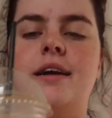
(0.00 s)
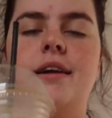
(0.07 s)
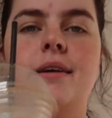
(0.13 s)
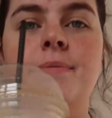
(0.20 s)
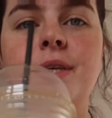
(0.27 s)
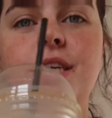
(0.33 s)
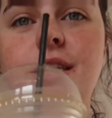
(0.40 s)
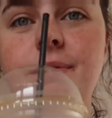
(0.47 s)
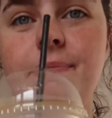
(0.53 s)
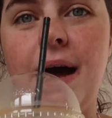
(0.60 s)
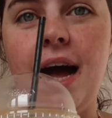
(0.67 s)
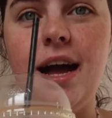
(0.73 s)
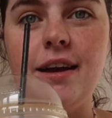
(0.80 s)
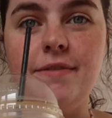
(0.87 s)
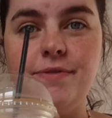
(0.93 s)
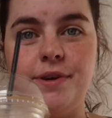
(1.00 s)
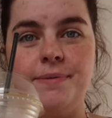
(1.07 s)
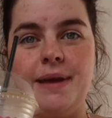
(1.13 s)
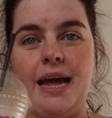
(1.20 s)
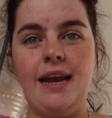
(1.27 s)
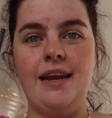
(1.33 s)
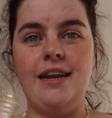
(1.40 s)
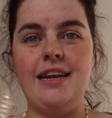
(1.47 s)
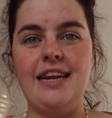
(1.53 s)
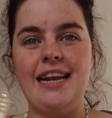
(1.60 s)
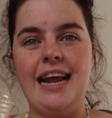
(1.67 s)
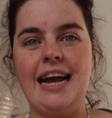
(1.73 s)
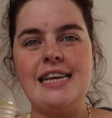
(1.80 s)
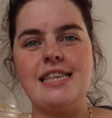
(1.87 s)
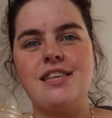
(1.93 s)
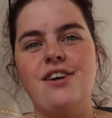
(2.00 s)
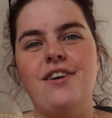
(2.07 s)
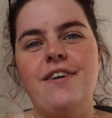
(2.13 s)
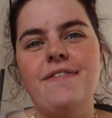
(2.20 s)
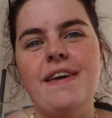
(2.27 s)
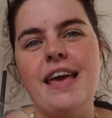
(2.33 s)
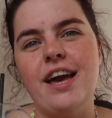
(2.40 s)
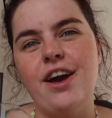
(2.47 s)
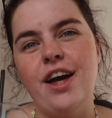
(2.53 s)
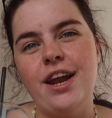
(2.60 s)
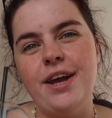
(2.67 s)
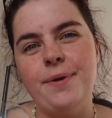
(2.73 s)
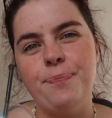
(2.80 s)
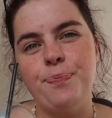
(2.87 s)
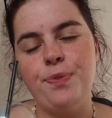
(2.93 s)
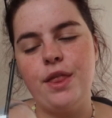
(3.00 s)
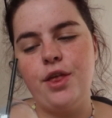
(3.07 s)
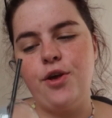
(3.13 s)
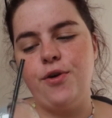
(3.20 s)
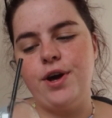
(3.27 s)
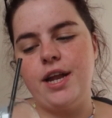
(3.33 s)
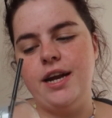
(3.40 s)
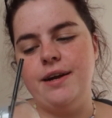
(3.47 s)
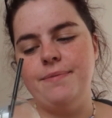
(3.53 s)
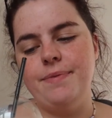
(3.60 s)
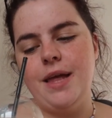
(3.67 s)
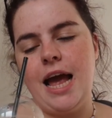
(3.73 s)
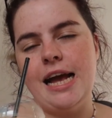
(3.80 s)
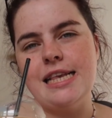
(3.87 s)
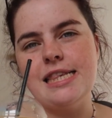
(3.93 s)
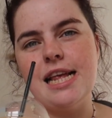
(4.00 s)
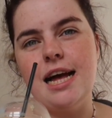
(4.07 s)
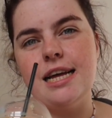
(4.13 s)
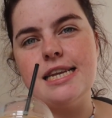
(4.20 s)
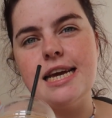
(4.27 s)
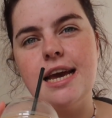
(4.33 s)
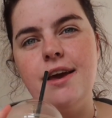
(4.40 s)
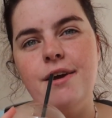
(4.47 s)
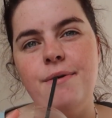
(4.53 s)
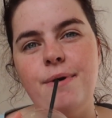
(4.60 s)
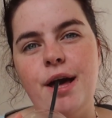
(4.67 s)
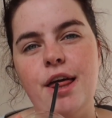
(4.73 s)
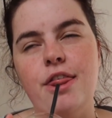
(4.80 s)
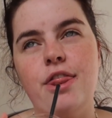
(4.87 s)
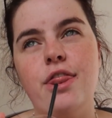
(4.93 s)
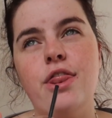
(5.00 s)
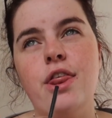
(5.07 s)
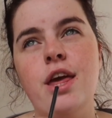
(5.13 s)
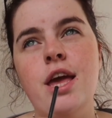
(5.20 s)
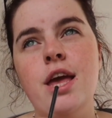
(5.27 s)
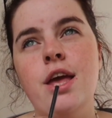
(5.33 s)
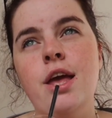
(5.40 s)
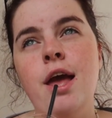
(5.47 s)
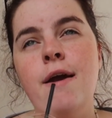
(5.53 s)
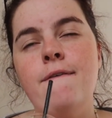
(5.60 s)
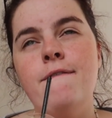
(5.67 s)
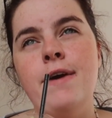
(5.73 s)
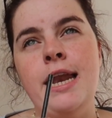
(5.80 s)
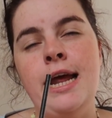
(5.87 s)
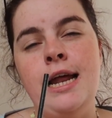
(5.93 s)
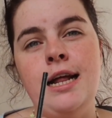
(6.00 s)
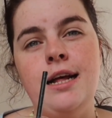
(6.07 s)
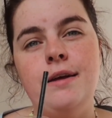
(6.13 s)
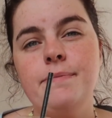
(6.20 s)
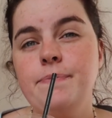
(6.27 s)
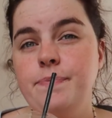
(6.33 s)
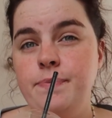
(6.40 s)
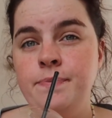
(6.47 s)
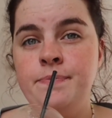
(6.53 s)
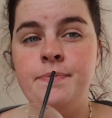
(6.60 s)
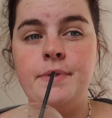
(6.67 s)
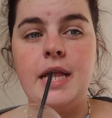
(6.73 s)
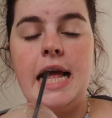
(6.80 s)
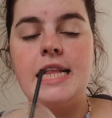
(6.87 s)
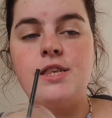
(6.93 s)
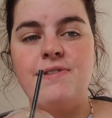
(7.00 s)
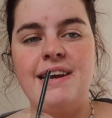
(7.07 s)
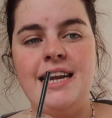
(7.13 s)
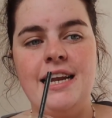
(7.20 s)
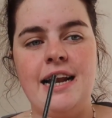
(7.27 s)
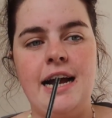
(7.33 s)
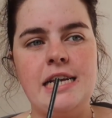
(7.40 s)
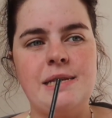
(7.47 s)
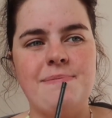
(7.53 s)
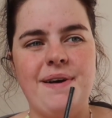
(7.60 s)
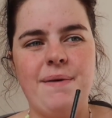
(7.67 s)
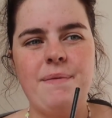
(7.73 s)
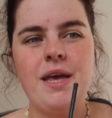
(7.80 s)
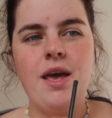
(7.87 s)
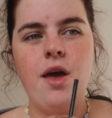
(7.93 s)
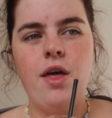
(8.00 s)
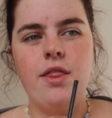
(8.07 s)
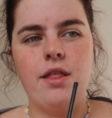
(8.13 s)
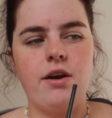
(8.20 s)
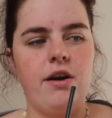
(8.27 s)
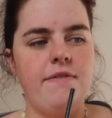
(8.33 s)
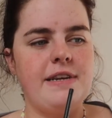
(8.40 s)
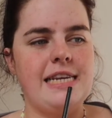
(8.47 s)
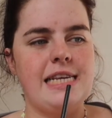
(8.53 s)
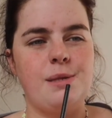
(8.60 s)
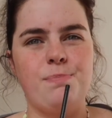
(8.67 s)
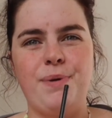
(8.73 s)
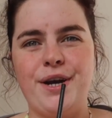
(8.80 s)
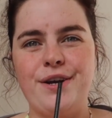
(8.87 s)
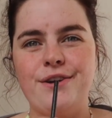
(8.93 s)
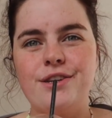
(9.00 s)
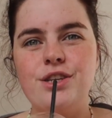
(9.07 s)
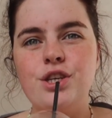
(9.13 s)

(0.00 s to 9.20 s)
I'm just back from getting a little iced coffee. I got a coconut ice latte with vanilla. it's really nice, but the coffee tastes burnt.